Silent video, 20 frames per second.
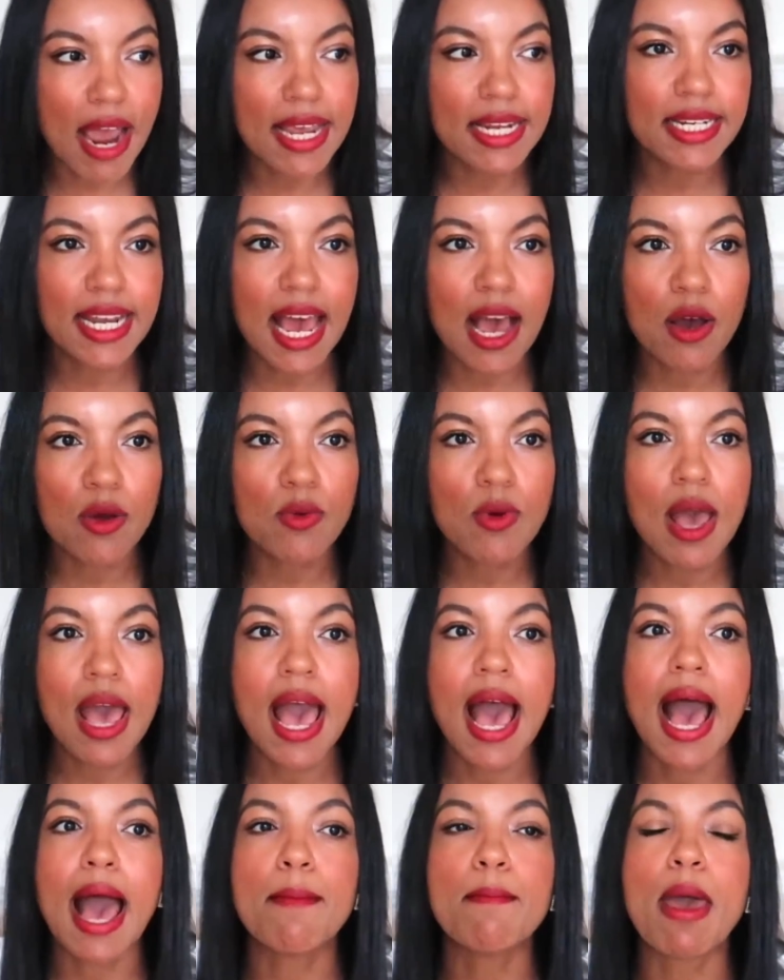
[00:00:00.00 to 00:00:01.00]
right now
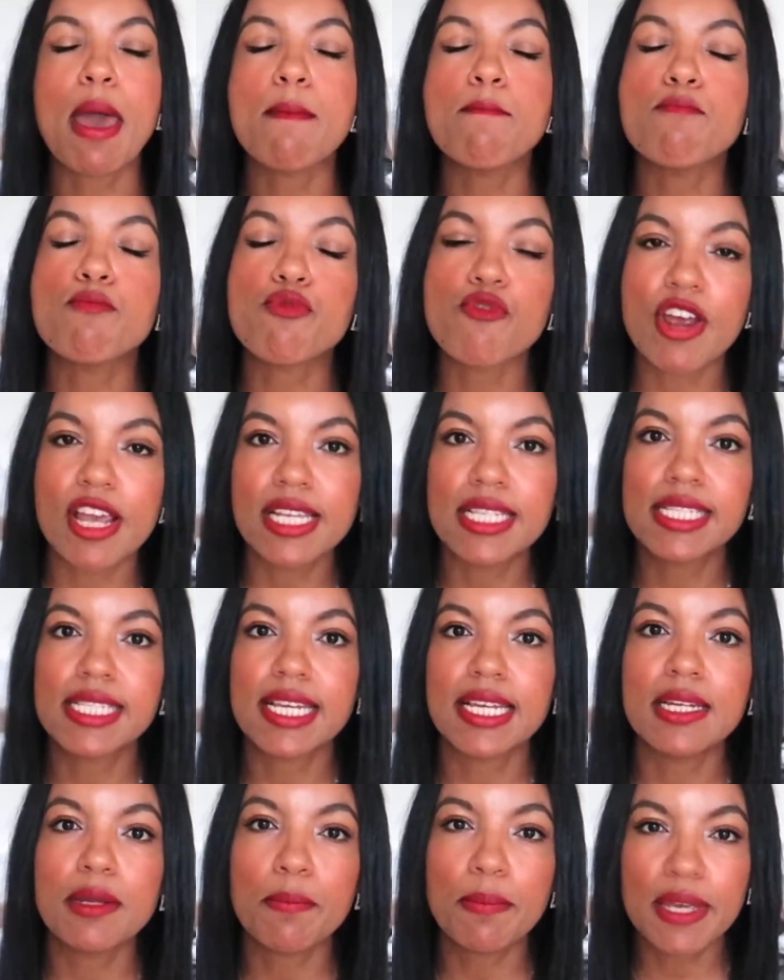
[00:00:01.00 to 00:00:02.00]
I'm
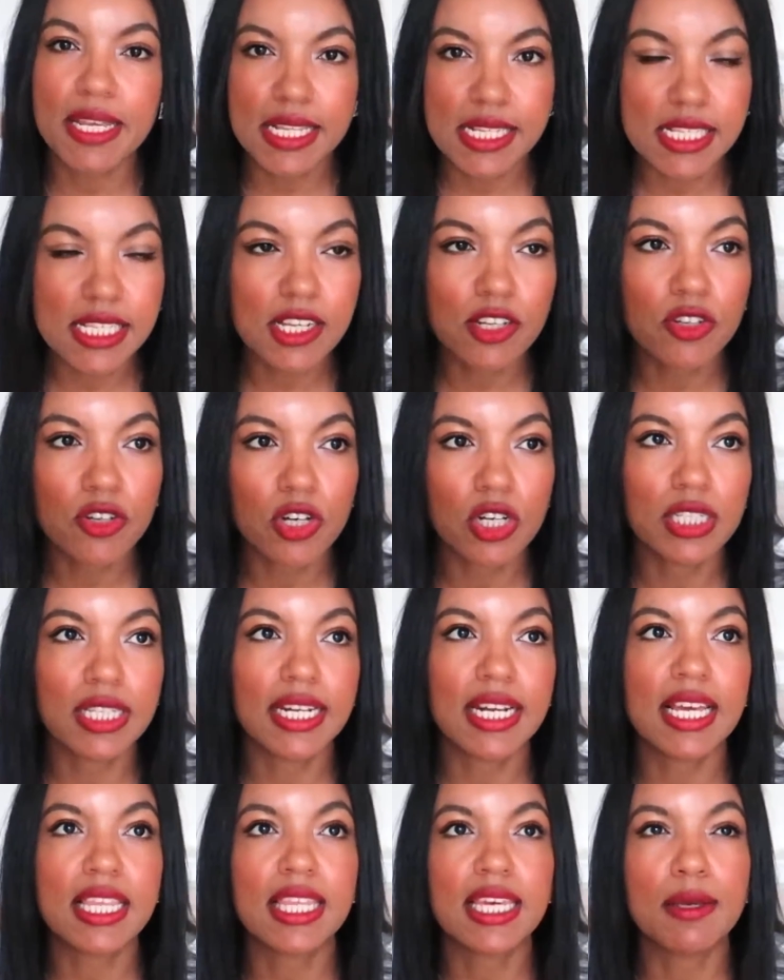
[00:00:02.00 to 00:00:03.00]
embracing being single,
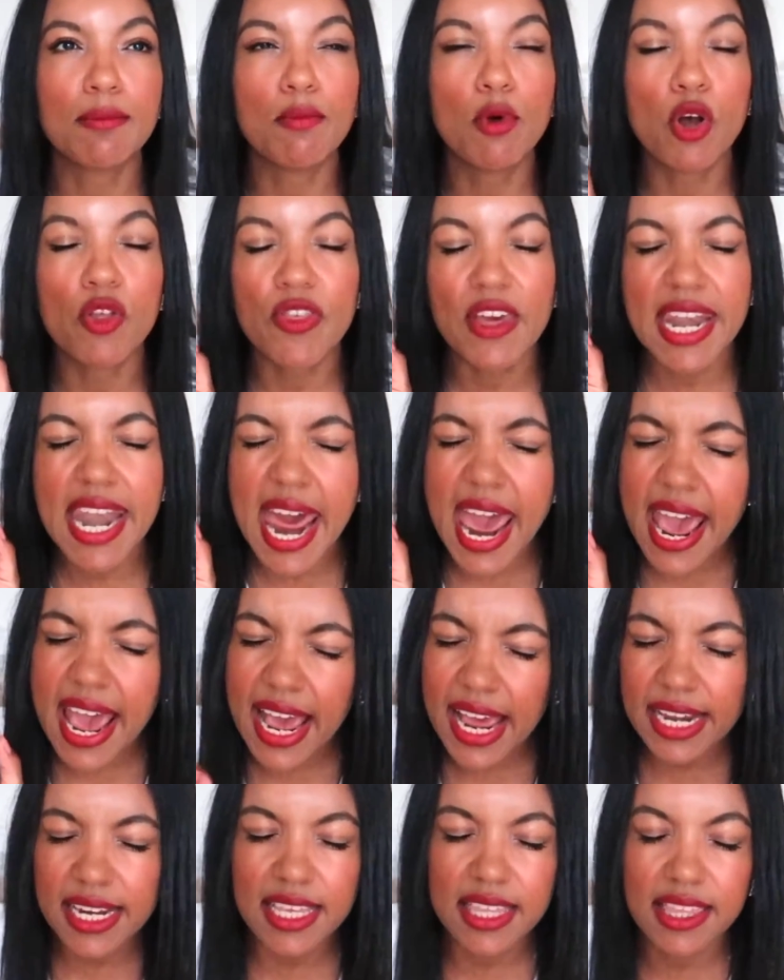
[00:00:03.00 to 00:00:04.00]
and I think more than
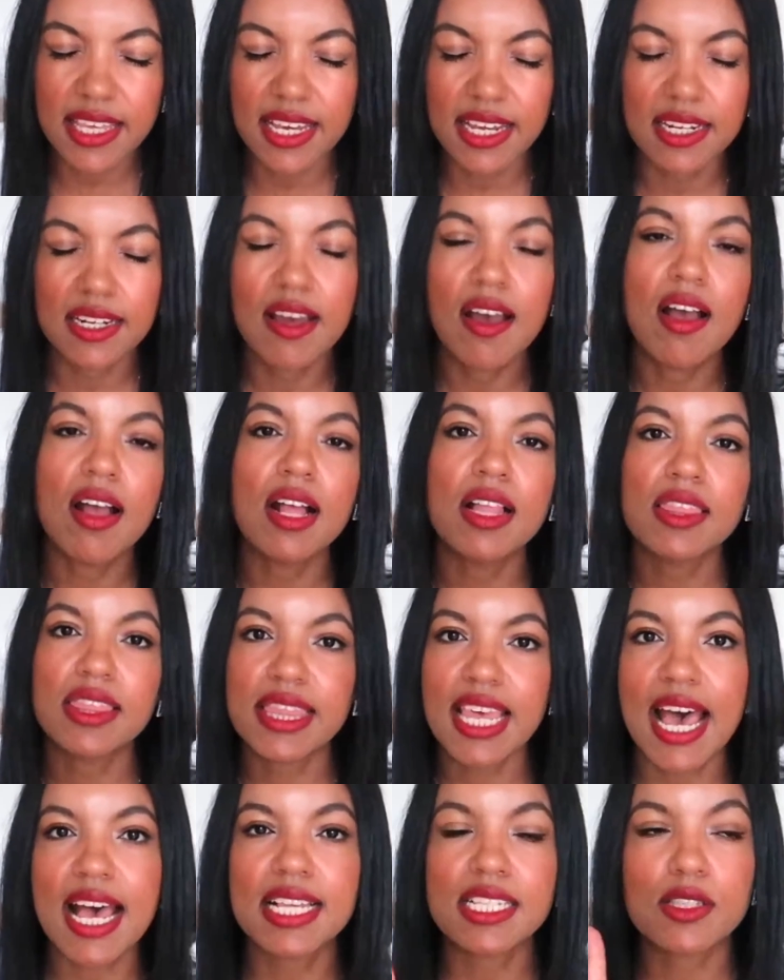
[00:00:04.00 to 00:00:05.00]
anything,
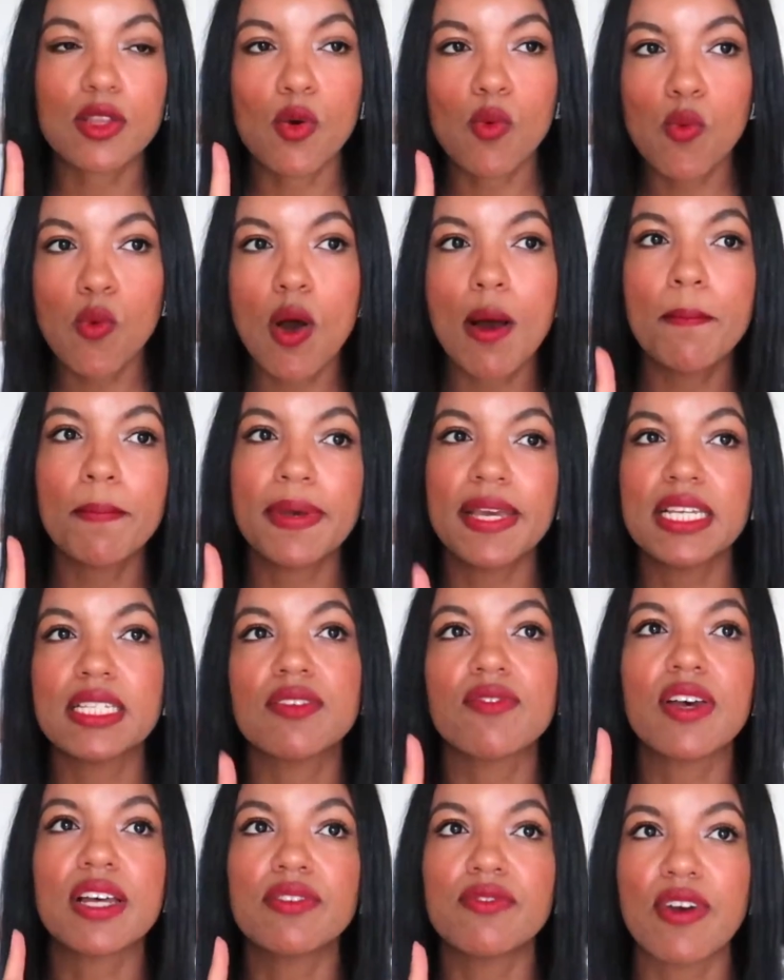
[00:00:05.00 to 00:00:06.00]
that's the one
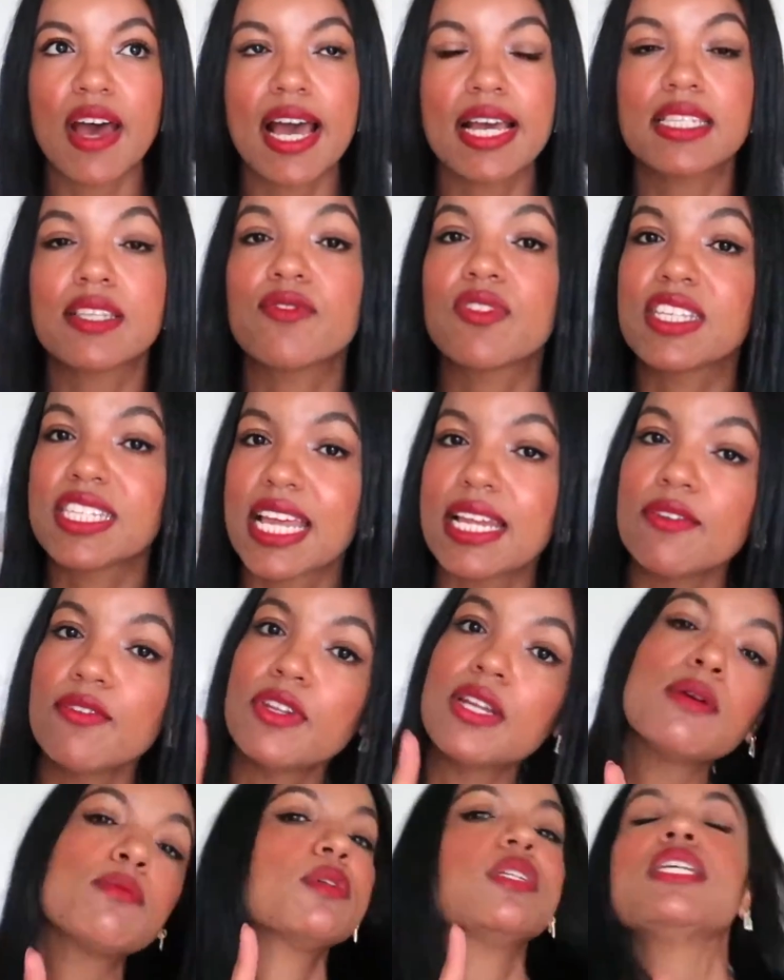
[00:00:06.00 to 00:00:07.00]
piece of advice. If there's
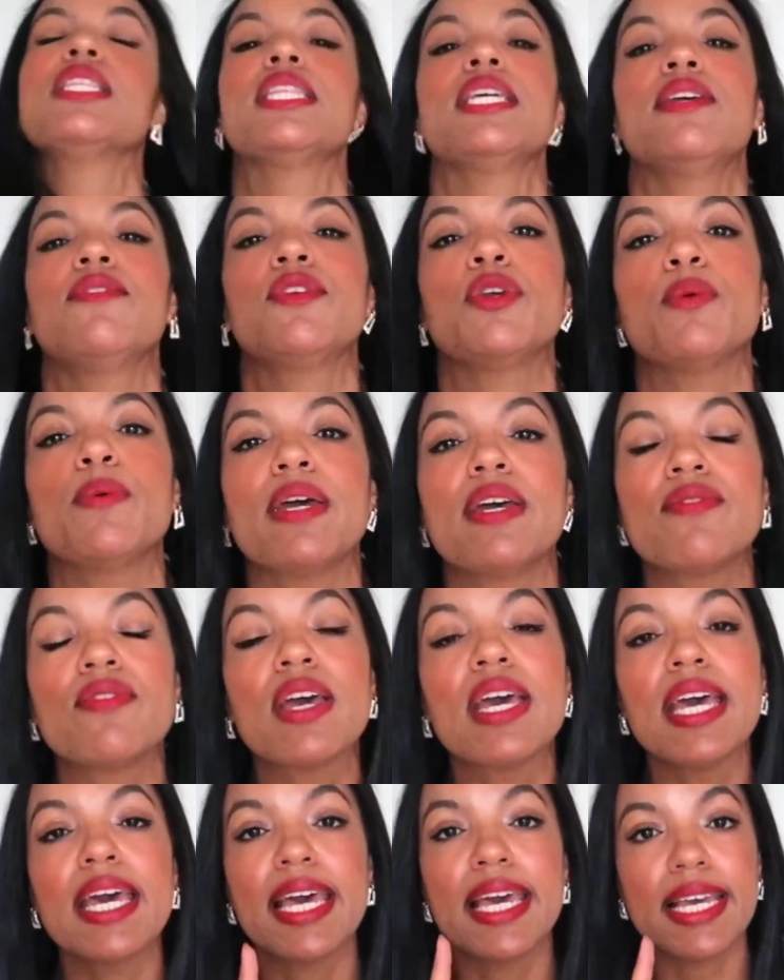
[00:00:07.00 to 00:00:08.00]
anything I'm going to leave you
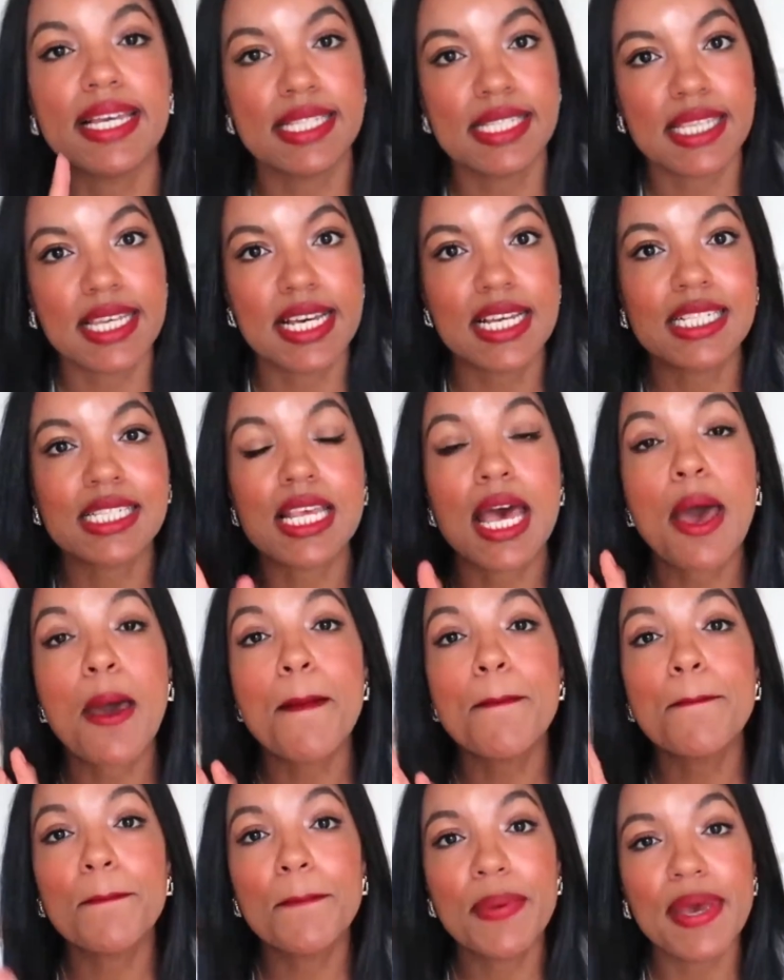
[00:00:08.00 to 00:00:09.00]
with, it is this:
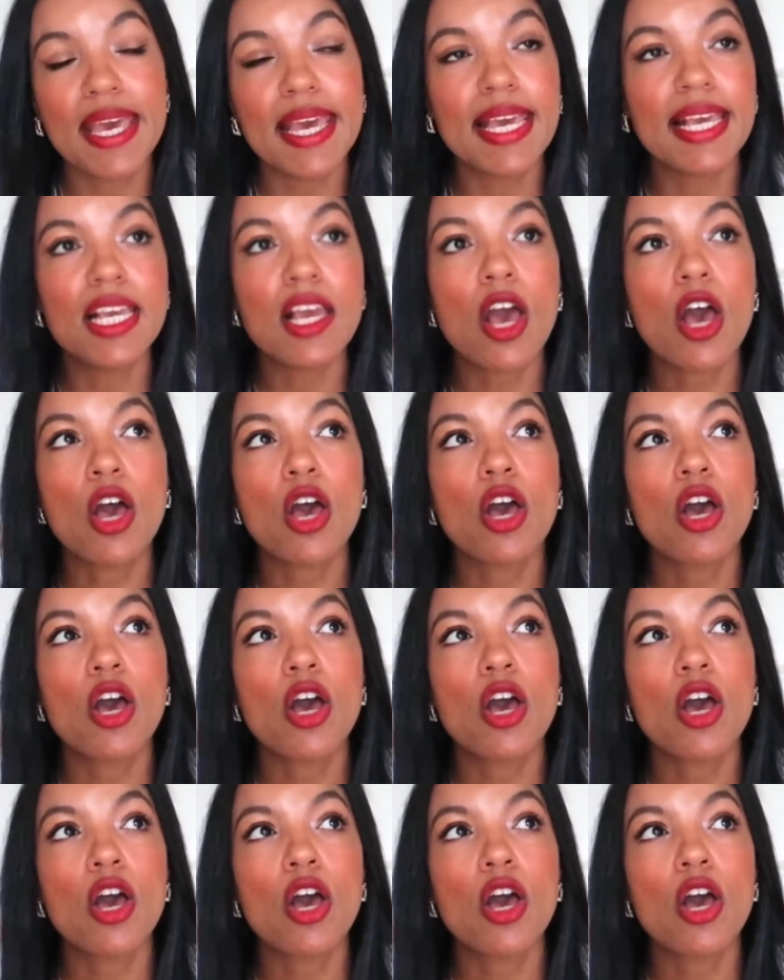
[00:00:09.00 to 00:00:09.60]
be